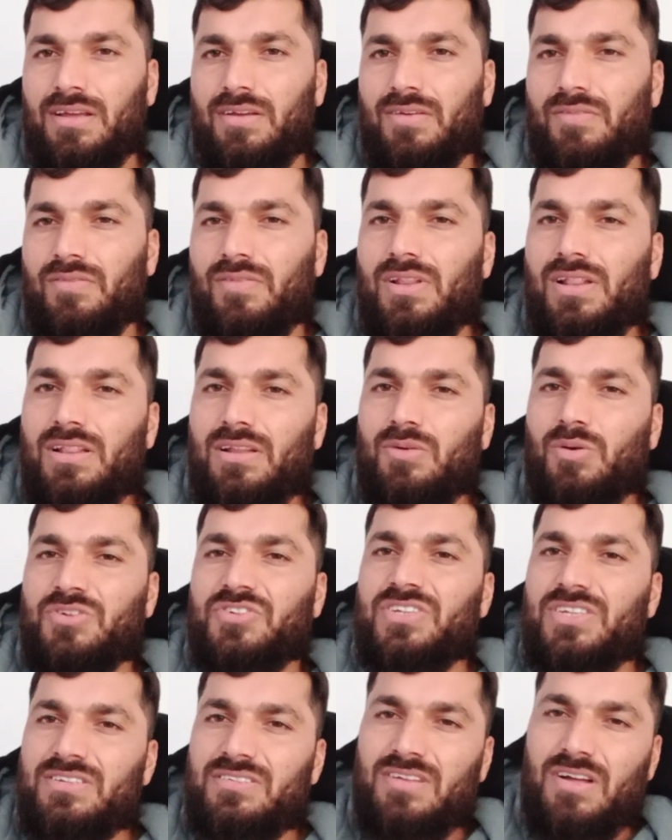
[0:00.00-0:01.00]
Will
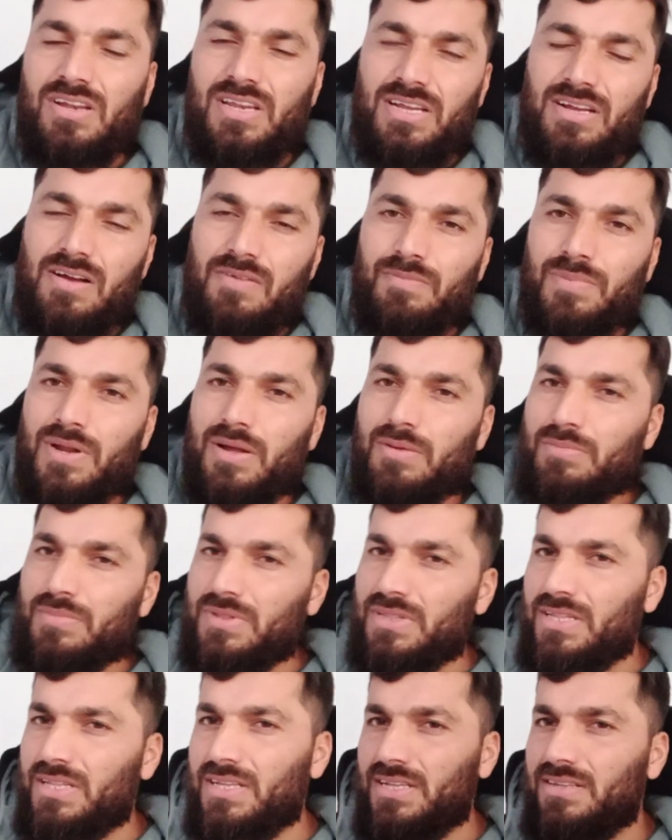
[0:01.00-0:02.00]
questions only come
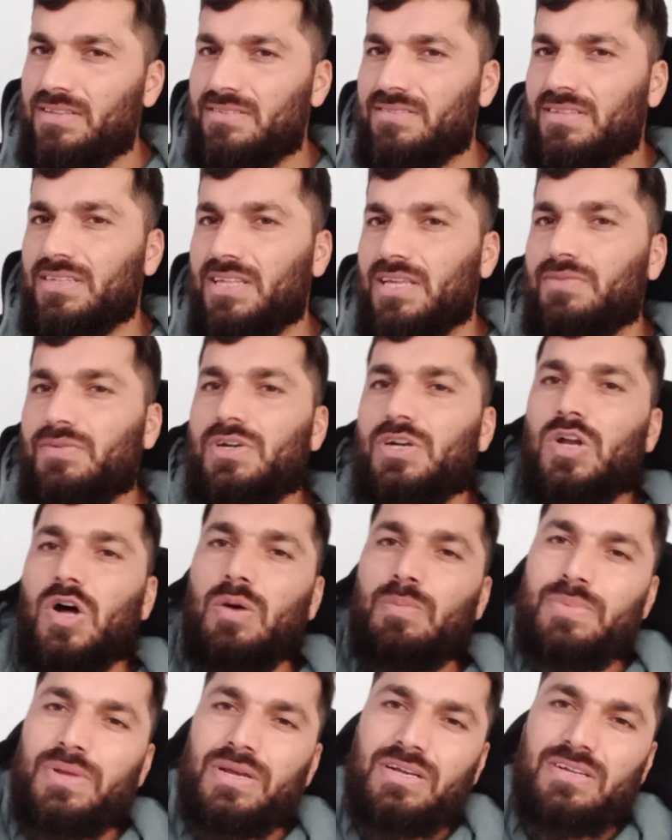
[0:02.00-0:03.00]
from these given
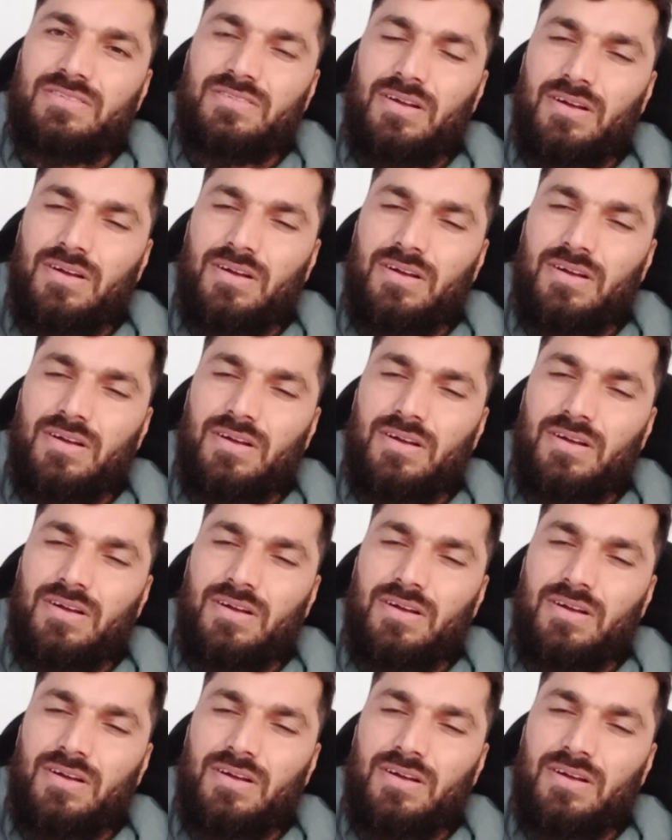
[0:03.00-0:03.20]
topics,